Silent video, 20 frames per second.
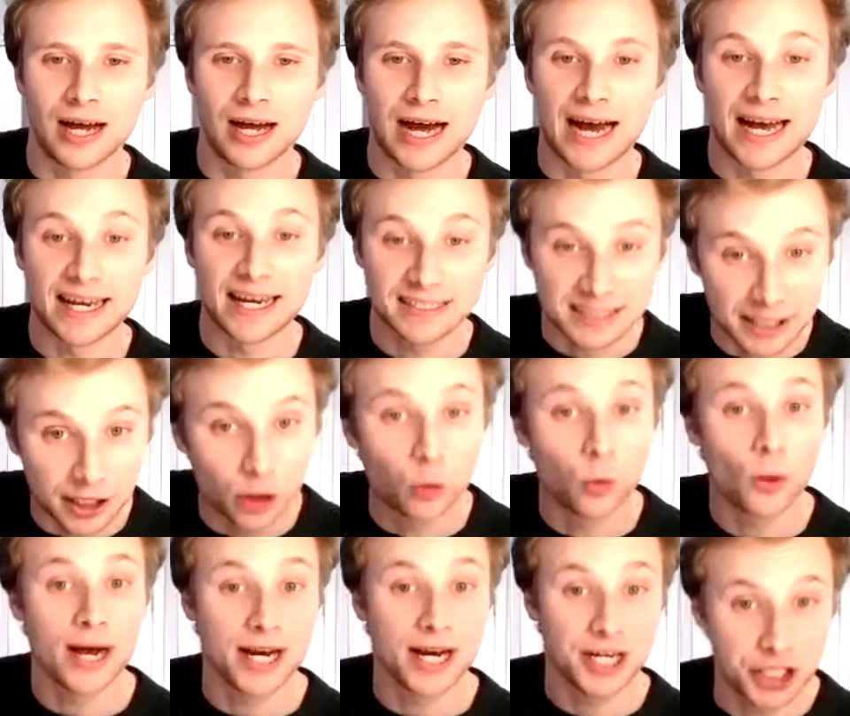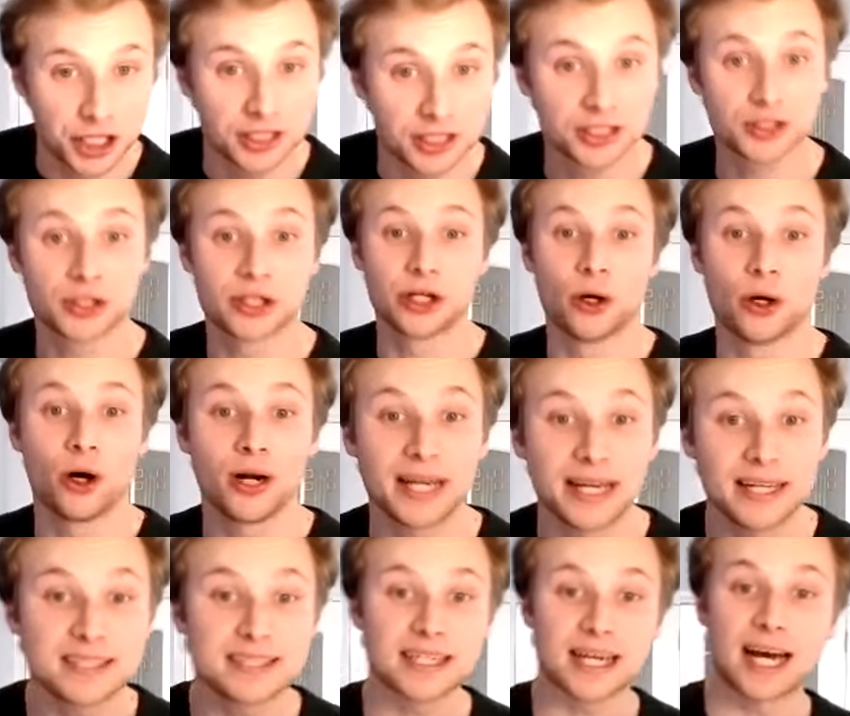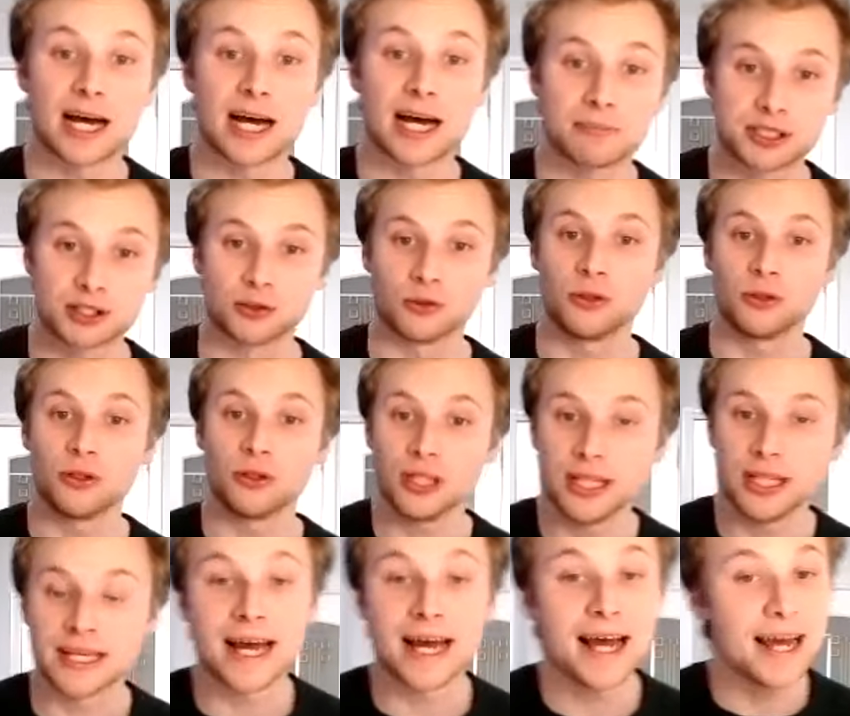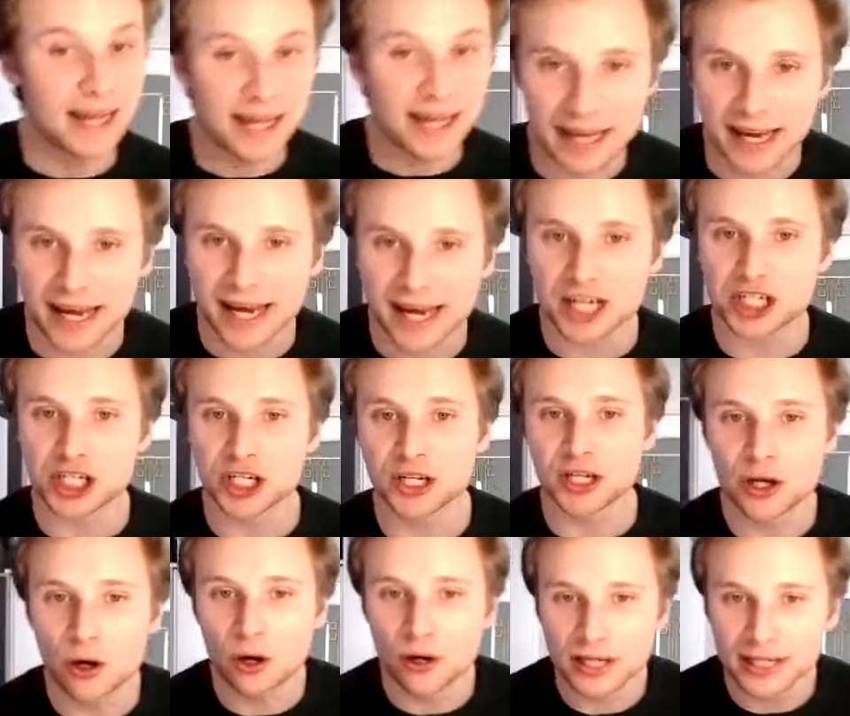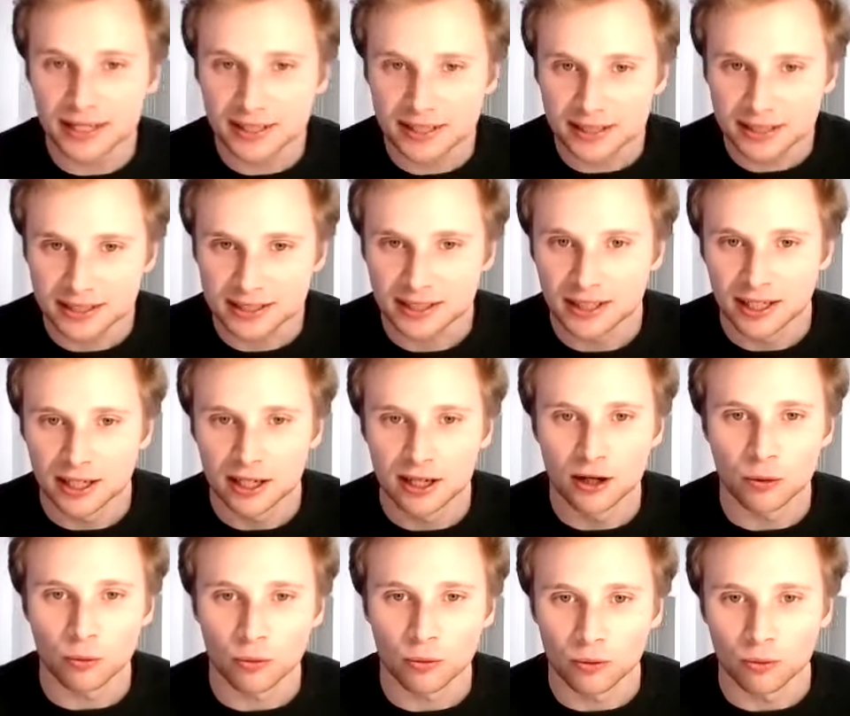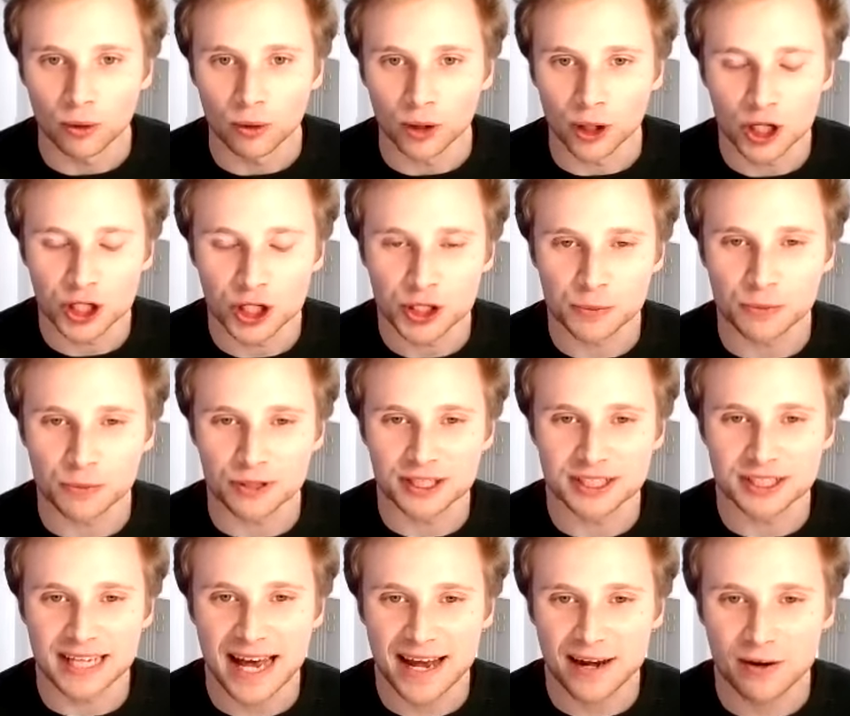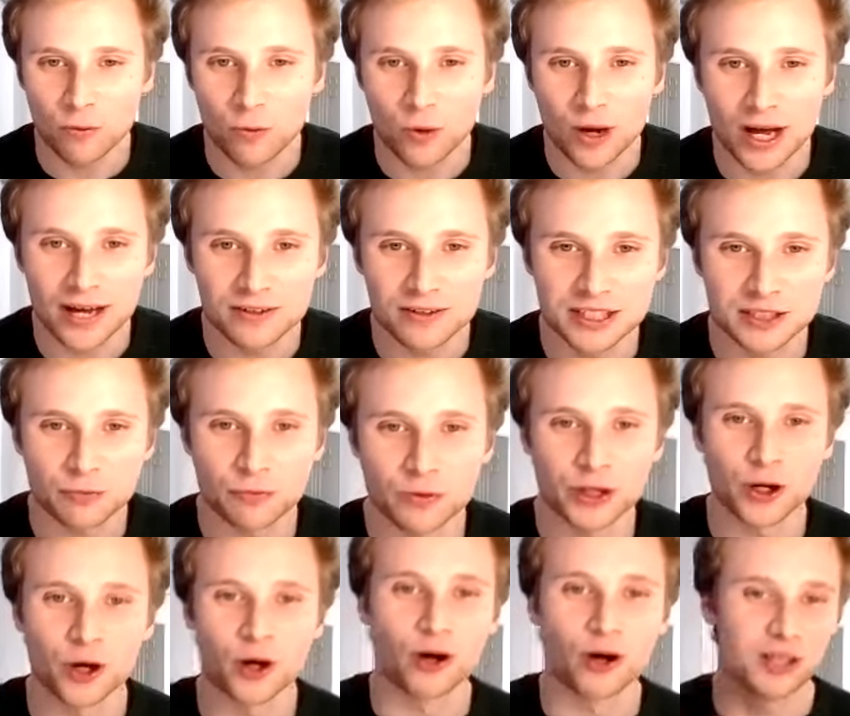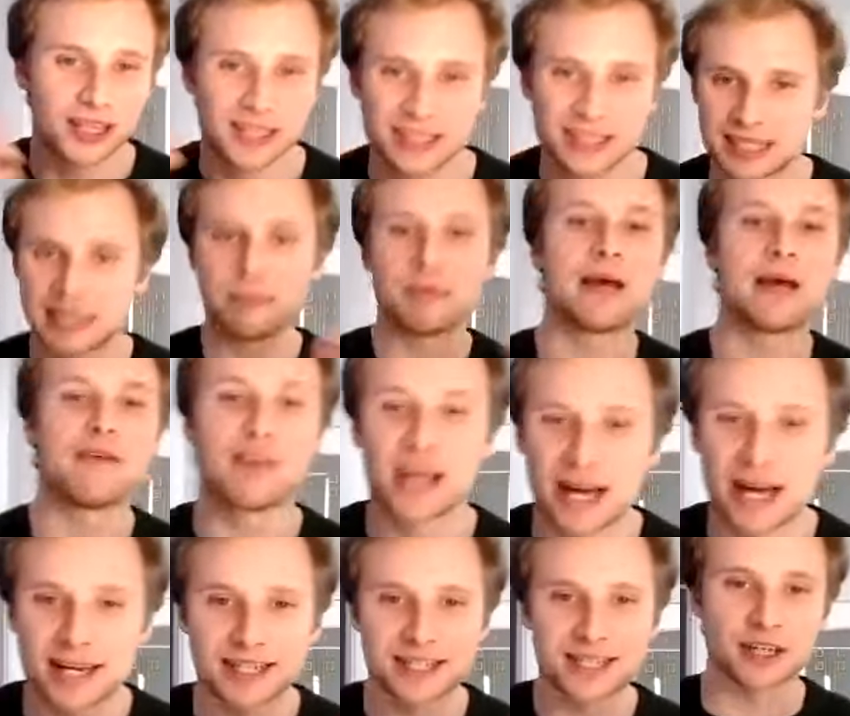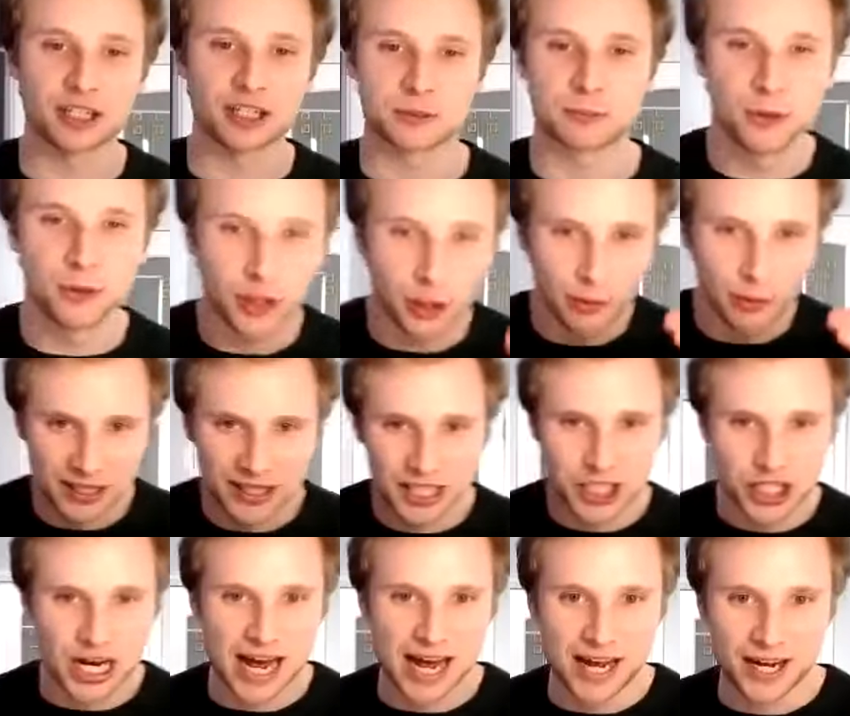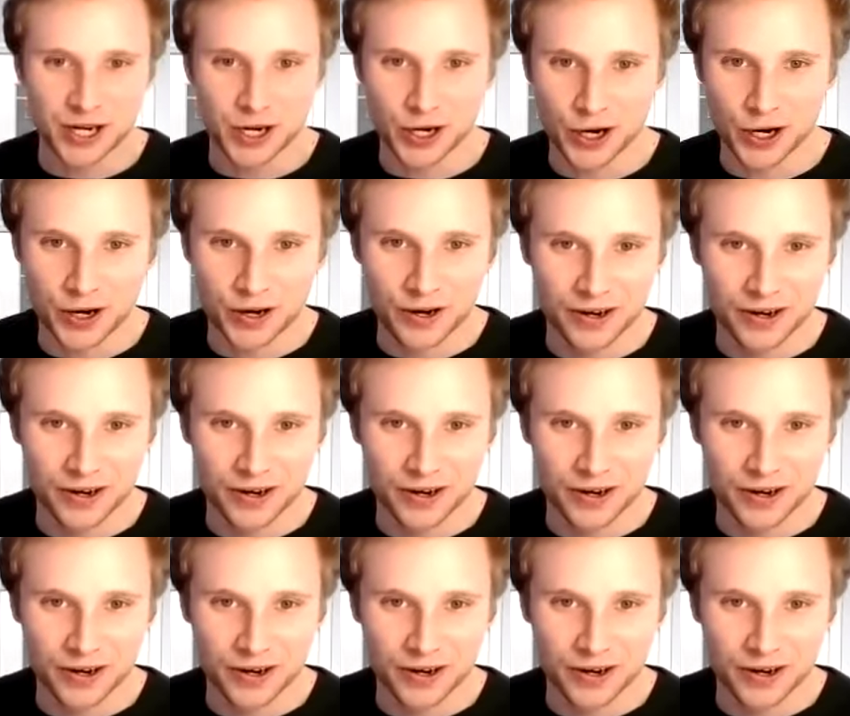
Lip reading: Asking questions to the audience, absolutely, yeah. Engaging the audience, 100%. What else have we got? Let's keep giving ideas. Put them in the chat here.